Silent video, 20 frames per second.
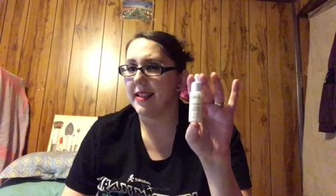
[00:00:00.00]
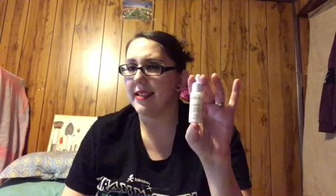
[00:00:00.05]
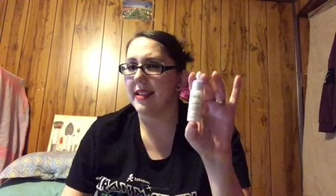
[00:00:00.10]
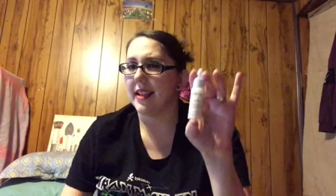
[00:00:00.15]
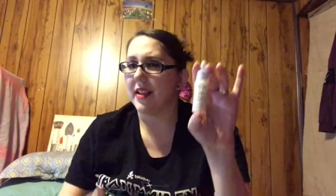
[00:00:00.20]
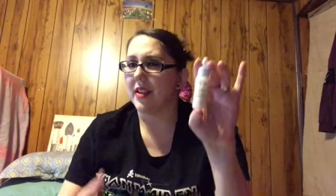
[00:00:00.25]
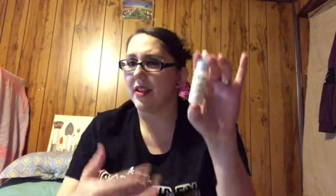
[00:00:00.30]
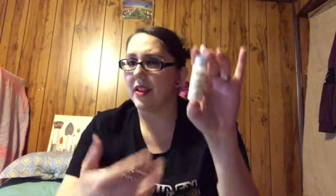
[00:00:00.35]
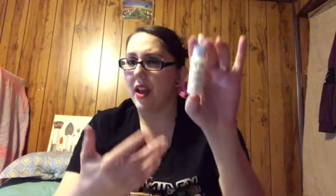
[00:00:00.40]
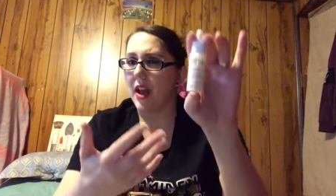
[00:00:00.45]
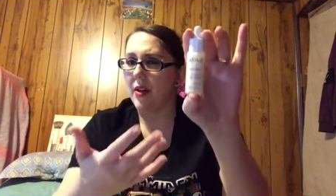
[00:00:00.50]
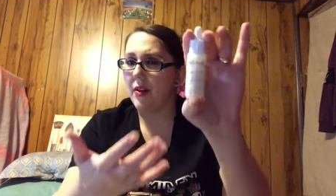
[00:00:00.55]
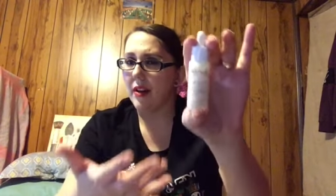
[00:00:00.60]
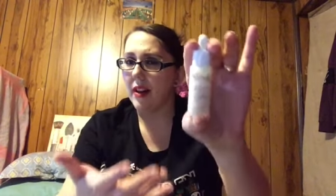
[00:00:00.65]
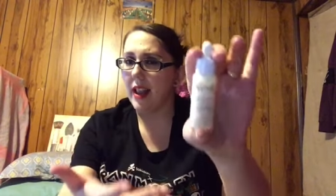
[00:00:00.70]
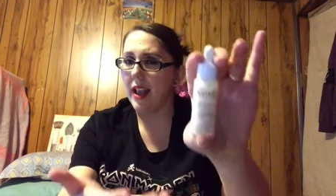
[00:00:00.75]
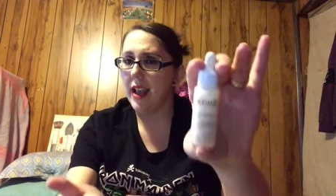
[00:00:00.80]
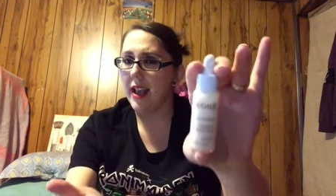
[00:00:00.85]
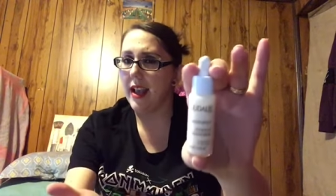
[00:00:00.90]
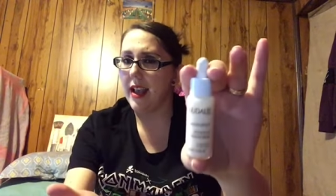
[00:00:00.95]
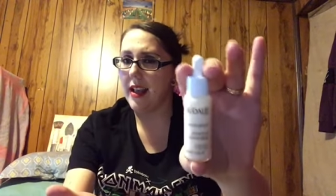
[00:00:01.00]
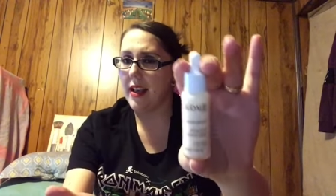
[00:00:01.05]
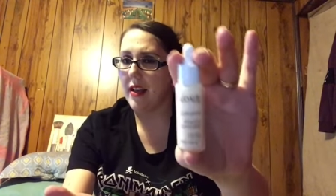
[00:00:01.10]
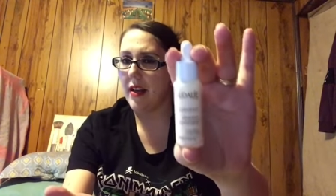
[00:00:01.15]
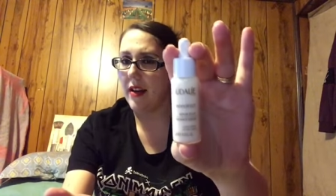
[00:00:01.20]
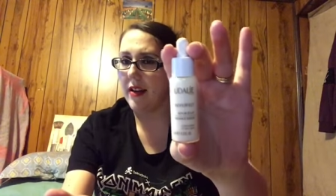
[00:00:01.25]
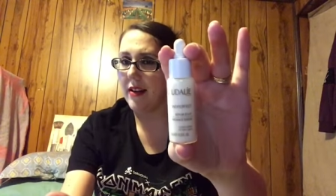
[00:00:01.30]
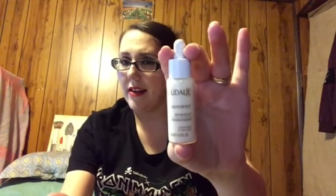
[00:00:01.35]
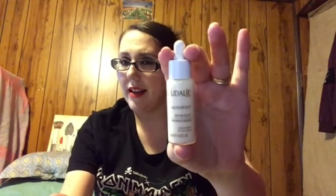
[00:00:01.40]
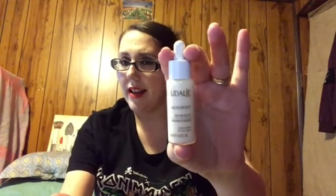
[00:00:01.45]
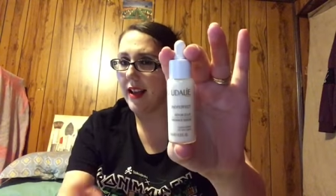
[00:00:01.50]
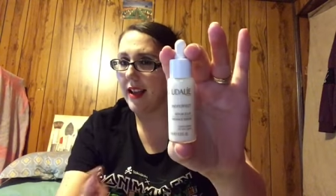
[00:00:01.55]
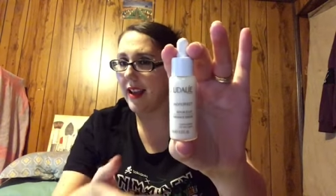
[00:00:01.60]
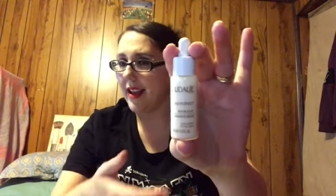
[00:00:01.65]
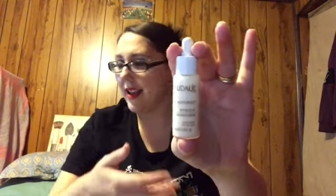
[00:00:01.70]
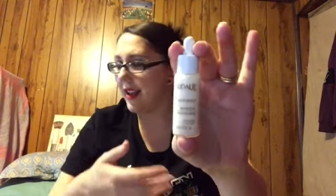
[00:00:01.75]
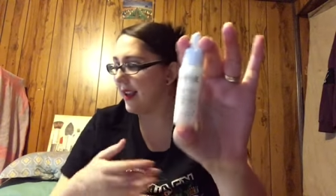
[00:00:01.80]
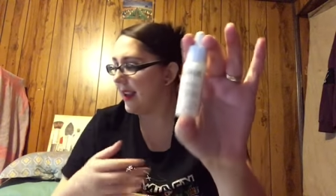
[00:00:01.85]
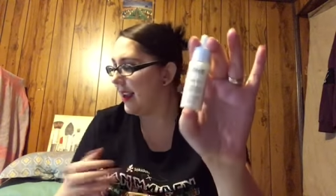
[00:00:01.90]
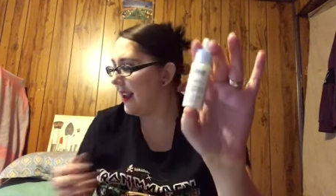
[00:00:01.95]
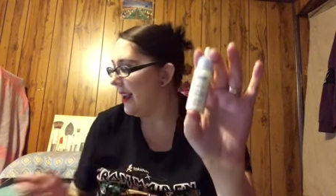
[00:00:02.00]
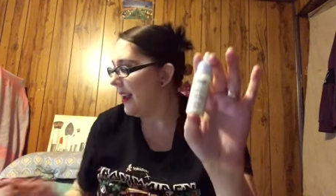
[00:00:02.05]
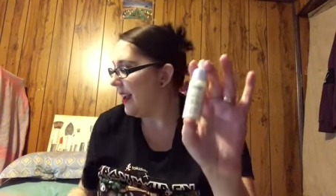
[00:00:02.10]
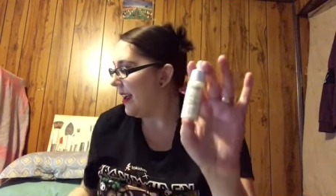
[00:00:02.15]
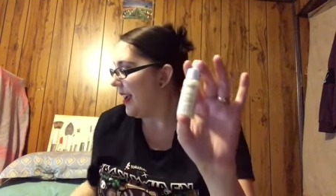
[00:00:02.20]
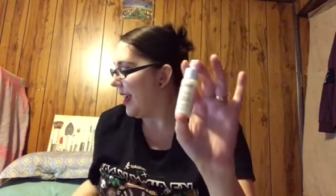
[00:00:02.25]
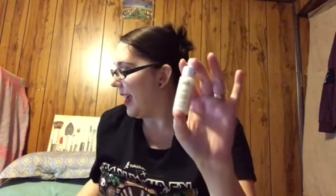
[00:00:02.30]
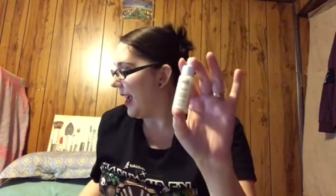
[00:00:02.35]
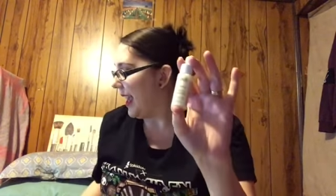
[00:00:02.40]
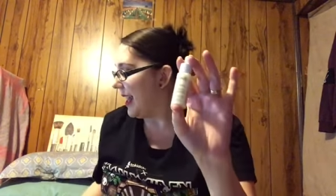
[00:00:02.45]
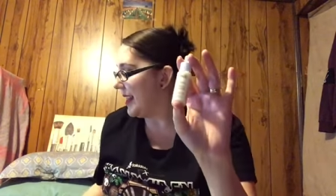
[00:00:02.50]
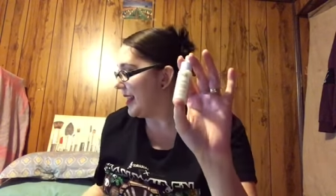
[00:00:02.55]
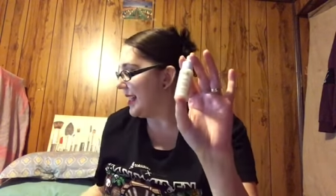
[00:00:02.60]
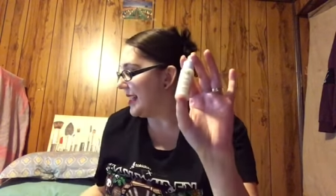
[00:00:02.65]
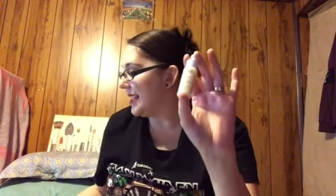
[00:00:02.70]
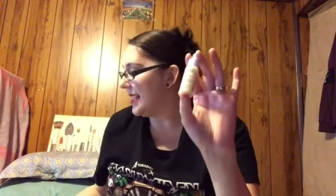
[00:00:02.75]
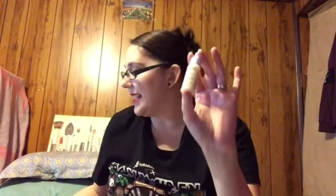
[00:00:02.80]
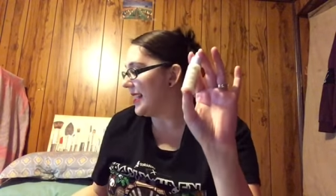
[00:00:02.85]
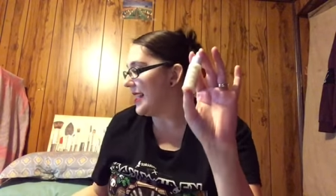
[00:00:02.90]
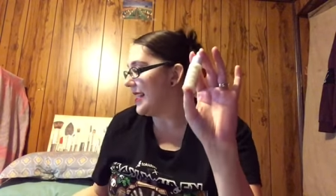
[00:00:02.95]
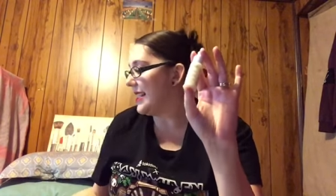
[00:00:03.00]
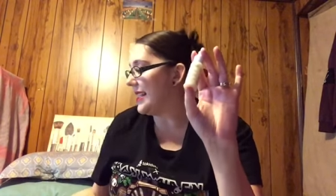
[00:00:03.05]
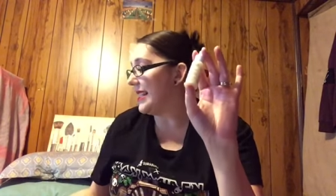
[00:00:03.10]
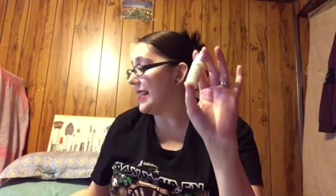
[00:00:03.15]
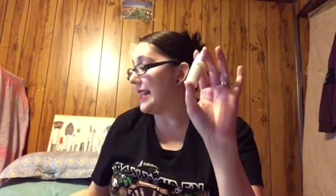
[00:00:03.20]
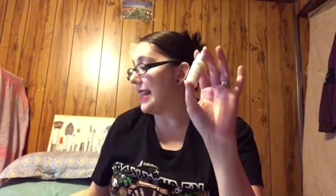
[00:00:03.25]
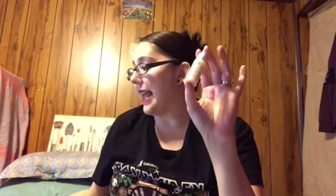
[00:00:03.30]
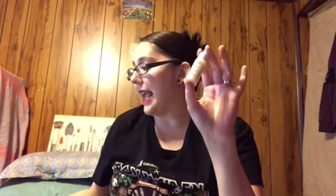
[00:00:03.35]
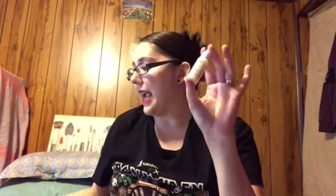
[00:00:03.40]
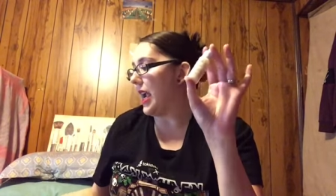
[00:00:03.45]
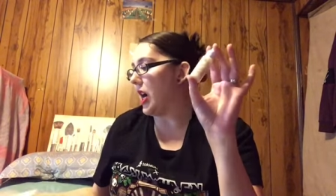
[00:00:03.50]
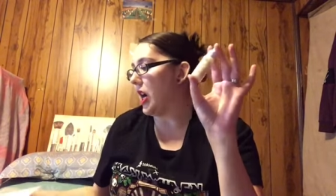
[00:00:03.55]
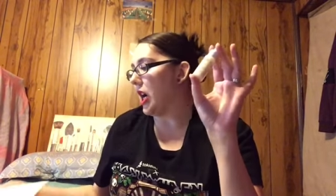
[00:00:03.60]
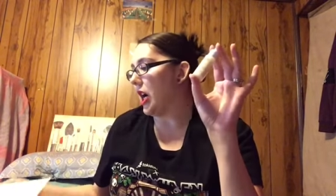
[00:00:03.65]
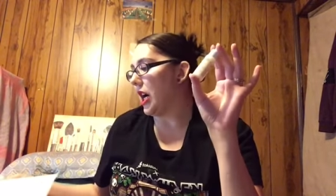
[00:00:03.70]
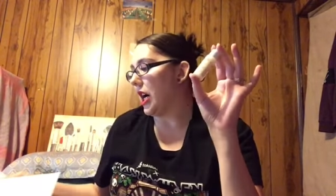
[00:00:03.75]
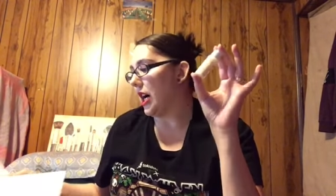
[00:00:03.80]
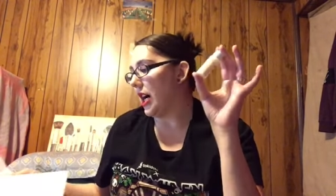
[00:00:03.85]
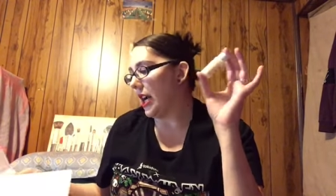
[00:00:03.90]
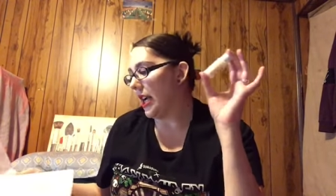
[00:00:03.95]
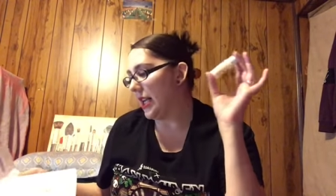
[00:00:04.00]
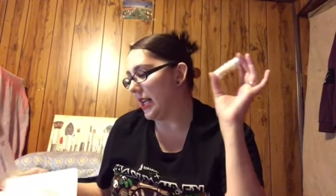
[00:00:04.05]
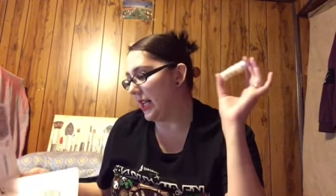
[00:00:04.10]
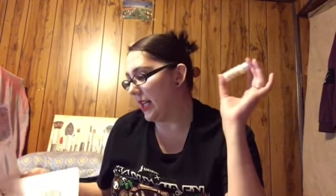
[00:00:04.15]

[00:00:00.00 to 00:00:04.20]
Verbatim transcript: Is it Caudalie? Caudalie? And this is their